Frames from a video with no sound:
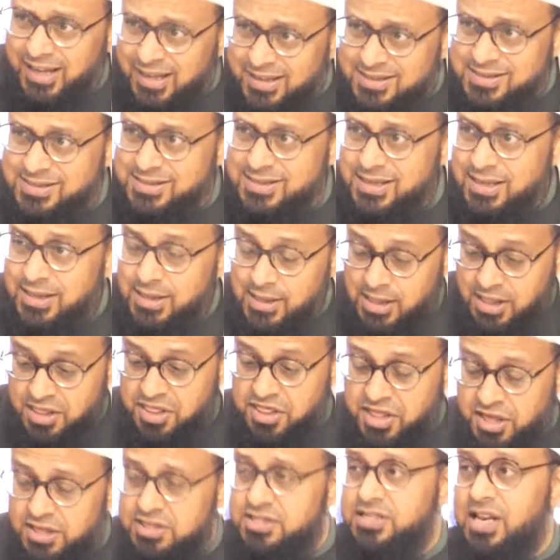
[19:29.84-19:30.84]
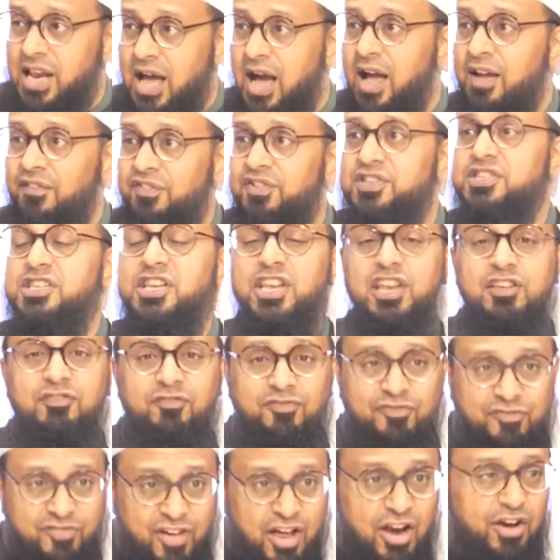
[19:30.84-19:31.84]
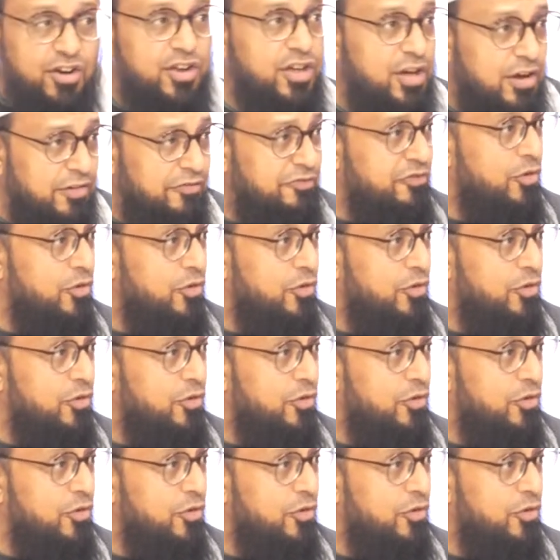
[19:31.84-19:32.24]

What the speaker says: is. This life is an inferior